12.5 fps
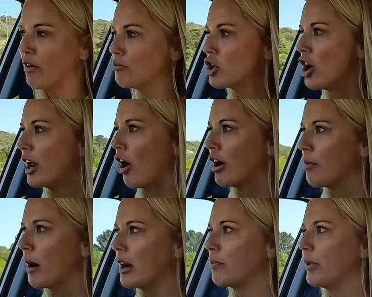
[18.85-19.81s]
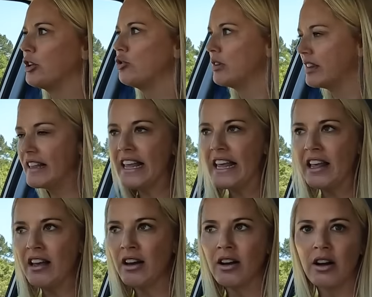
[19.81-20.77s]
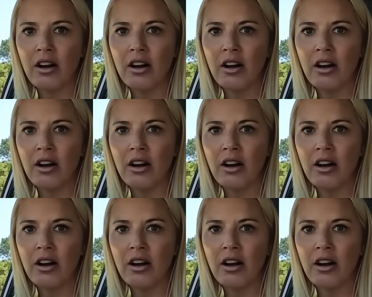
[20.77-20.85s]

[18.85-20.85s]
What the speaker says: if I'm droning on about it, but you see,